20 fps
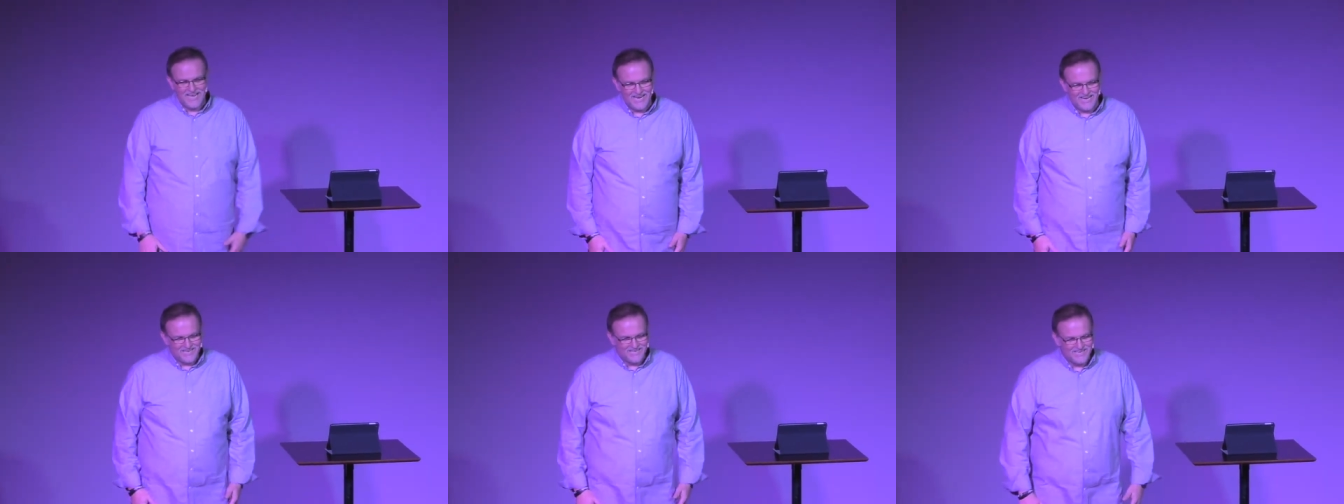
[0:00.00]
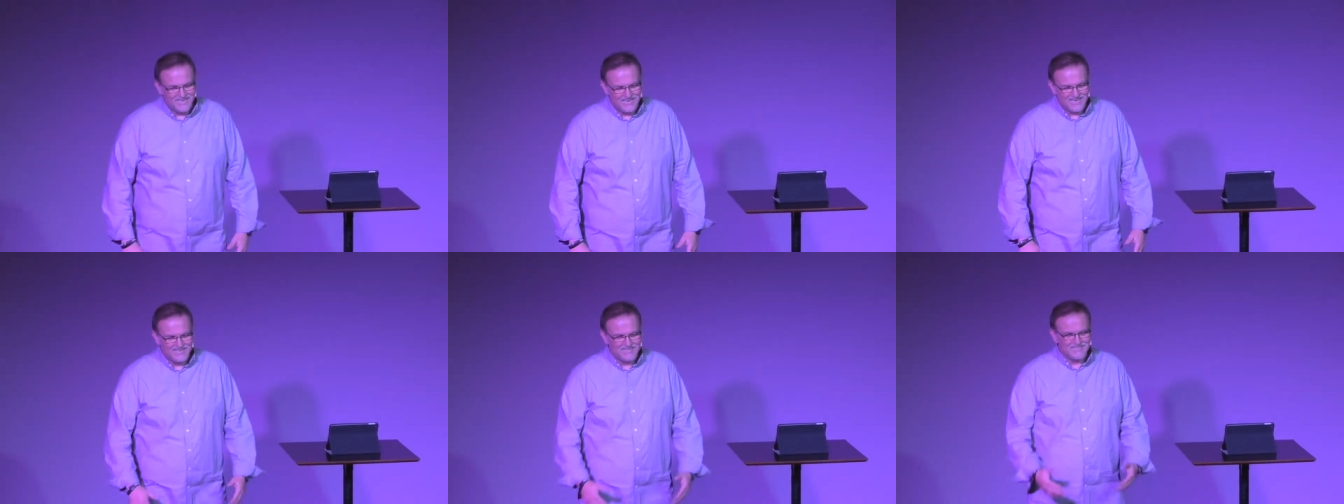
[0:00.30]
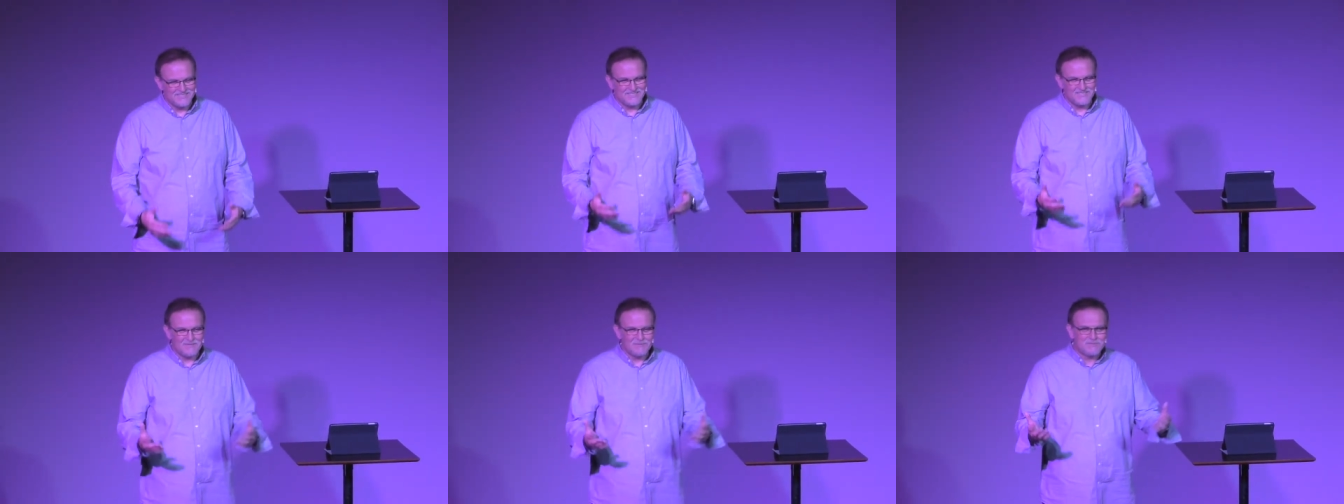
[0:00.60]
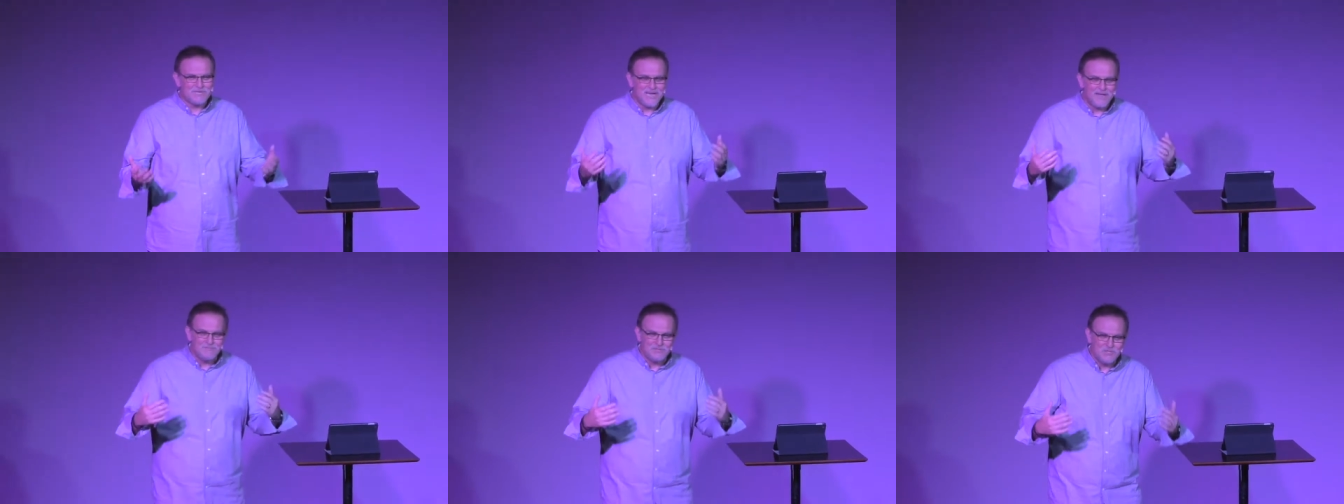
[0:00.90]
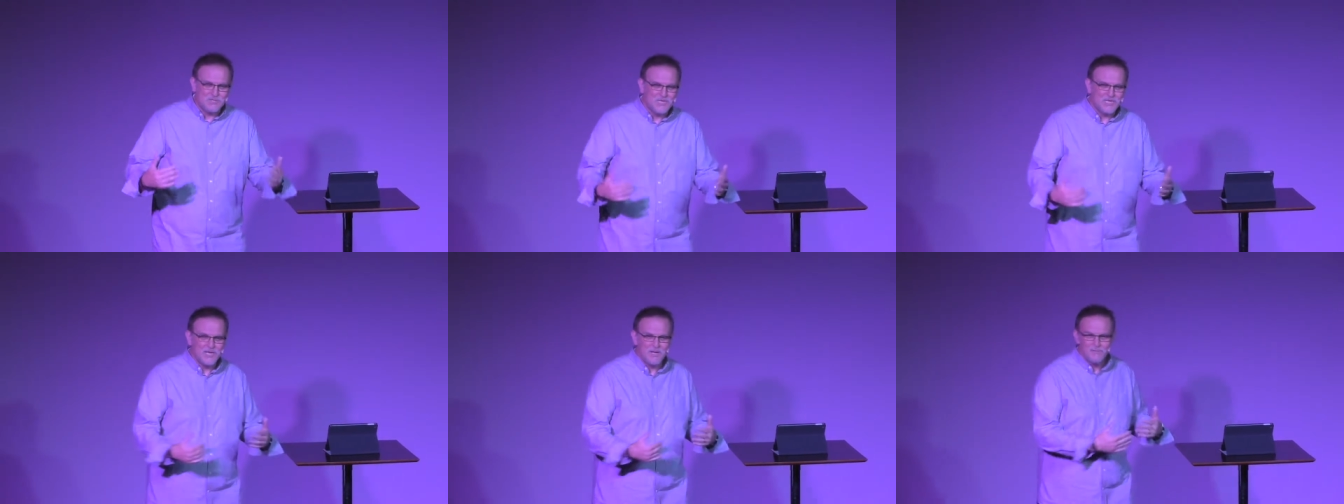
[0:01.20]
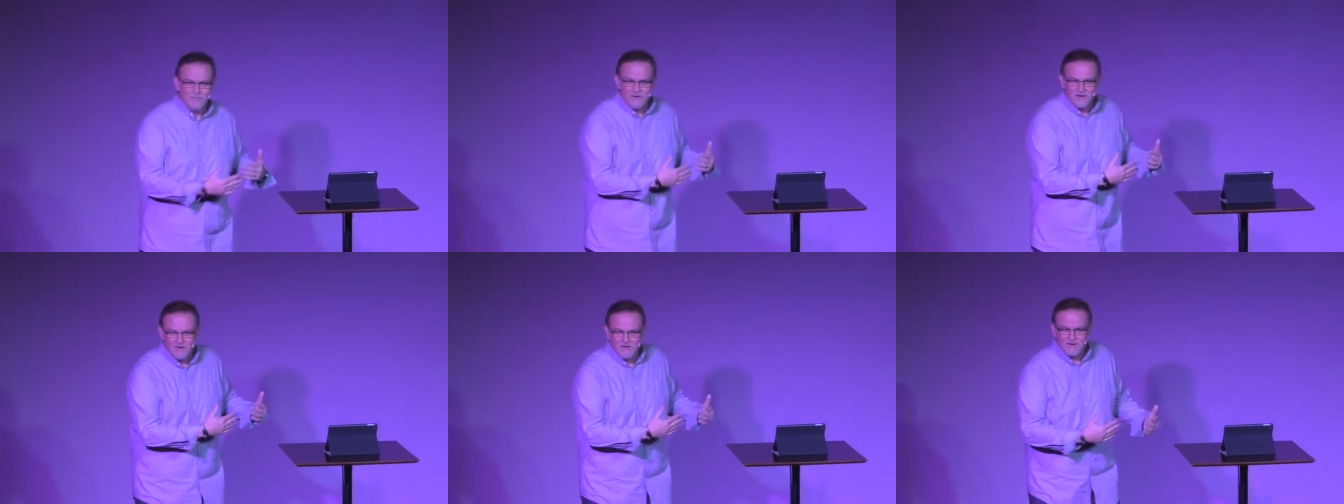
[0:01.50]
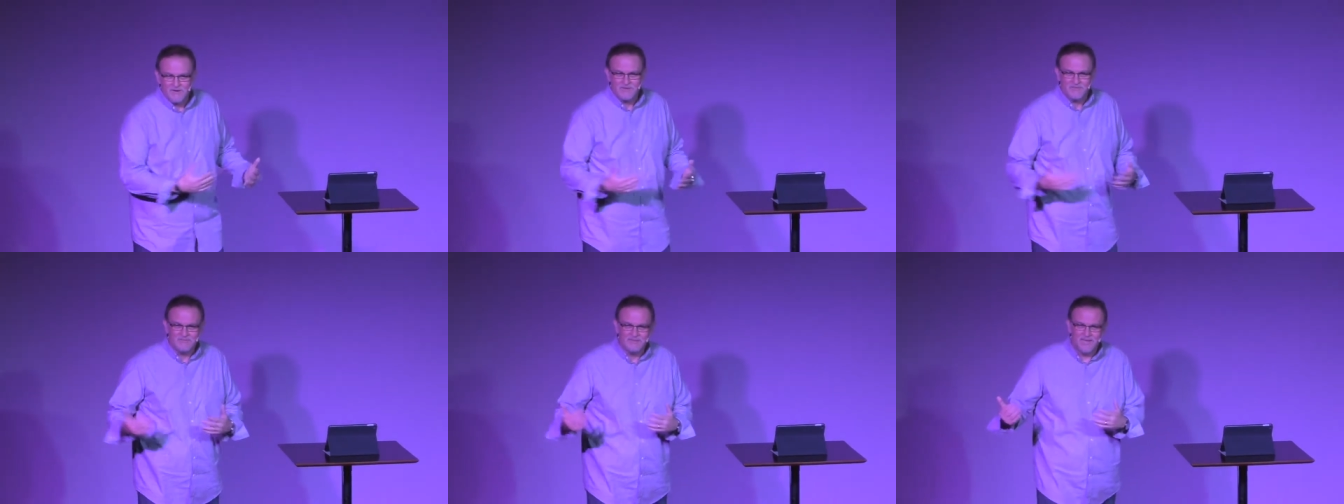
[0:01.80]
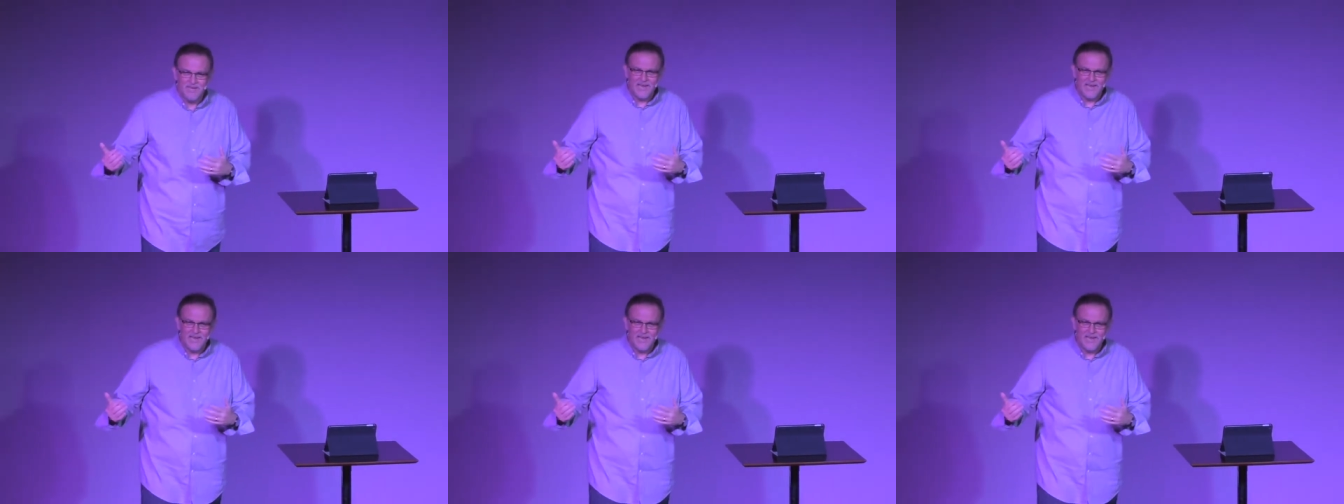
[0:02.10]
I, sometimes you get up here,